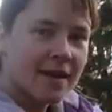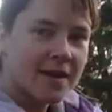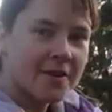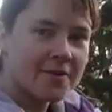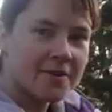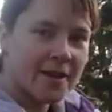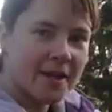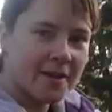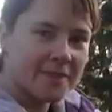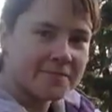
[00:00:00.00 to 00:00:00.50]

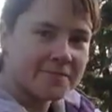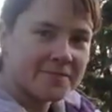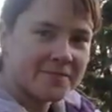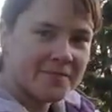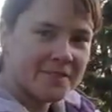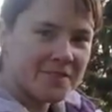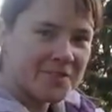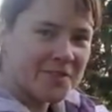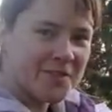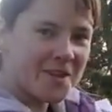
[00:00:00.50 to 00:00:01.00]
Okay,
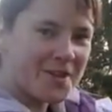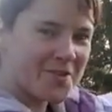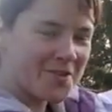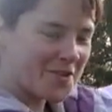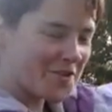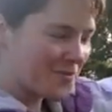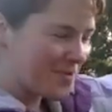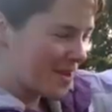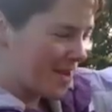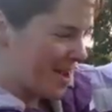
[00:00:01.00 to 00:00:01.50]
so now
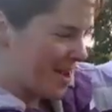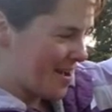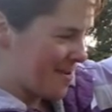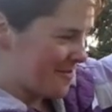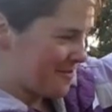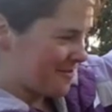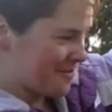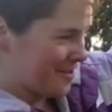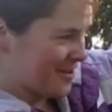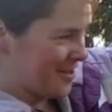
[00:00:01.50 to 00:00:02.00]
that we
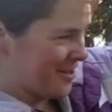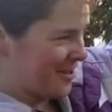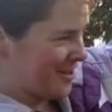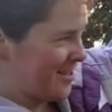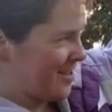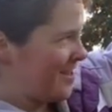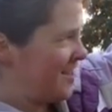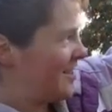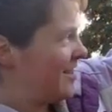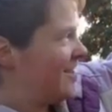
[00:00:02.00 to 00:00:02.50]
have
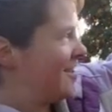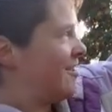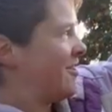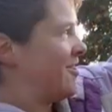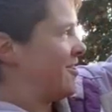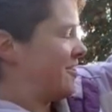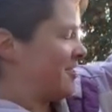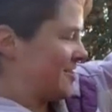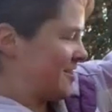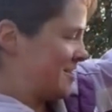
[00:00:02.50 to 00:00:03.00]

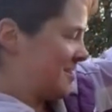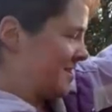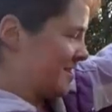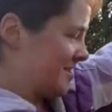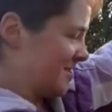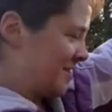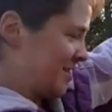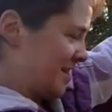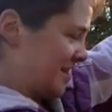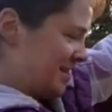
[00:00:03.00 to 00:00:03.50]
all these
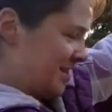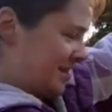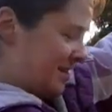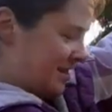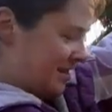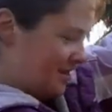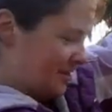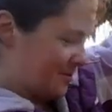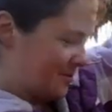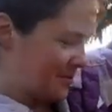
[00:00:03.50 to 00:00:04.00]
little guys
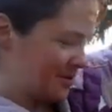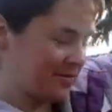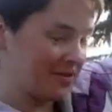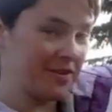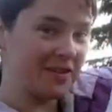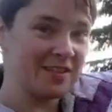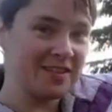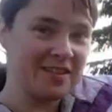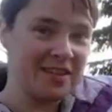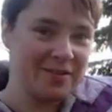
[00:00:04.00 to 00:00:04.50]
in here, we have
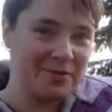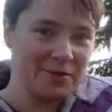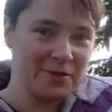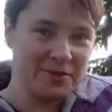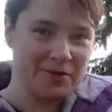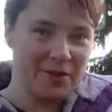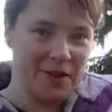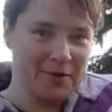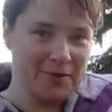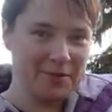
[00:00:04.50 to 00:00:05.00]
to decide
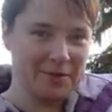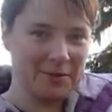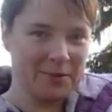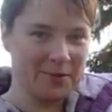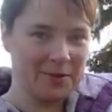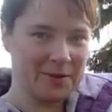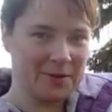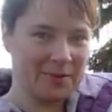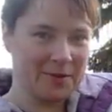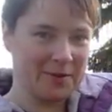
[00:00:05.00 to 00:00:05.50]
which flowers
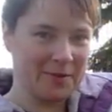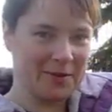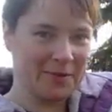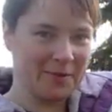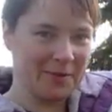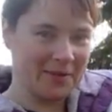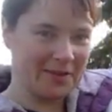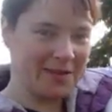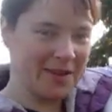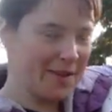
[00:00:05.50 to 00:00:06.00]
we want to put
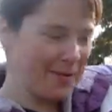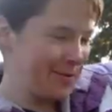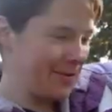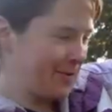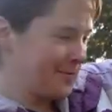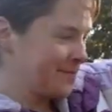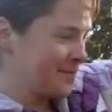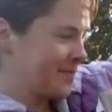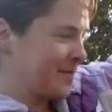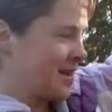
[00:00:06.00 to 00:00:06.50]
up on top.
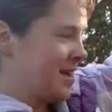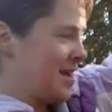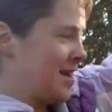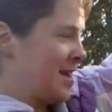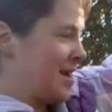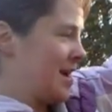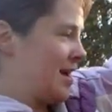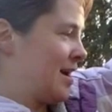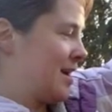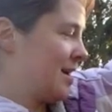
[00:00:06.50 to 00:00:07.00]

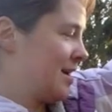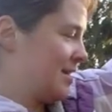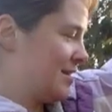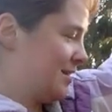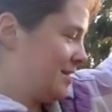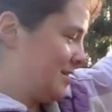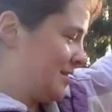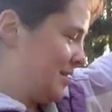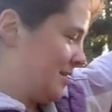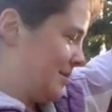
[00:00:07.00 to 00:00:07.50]

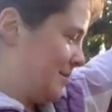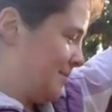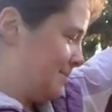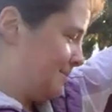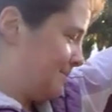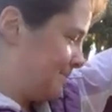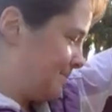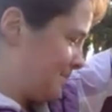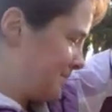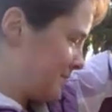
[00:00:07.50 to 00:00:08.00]
And
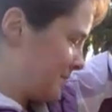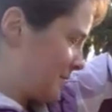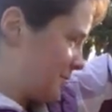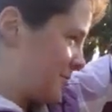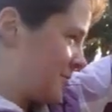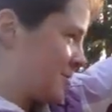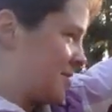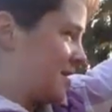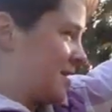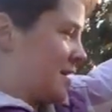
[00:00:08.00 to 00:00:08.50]

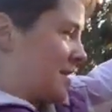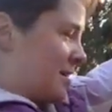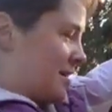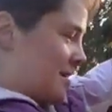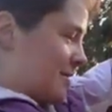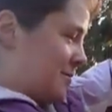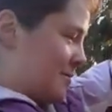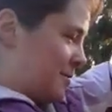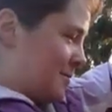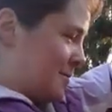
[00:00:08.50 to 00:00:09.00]
first I'm going
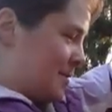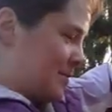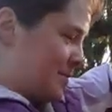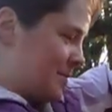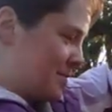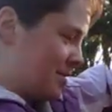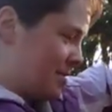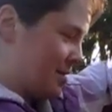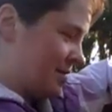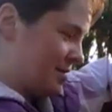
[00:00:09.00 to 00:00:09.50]
to cover them
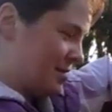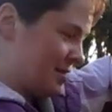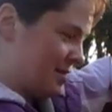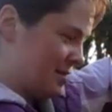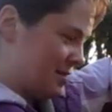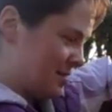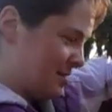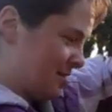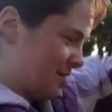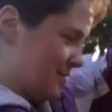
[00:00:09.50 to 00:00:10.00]
up
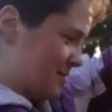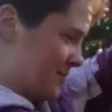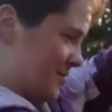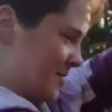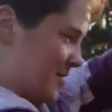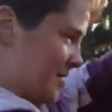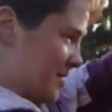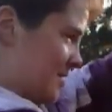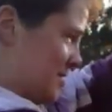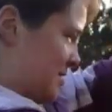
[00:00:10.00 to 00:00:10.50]

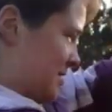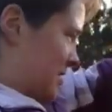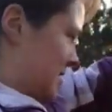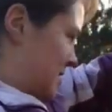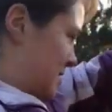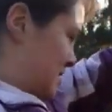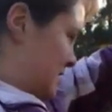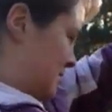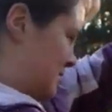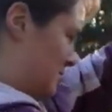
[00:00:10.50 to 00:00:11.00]
with this
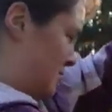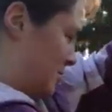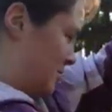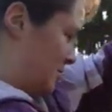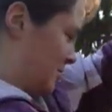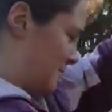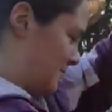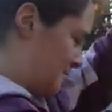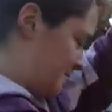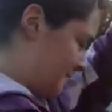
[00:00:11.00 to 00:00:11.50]
sandy soil.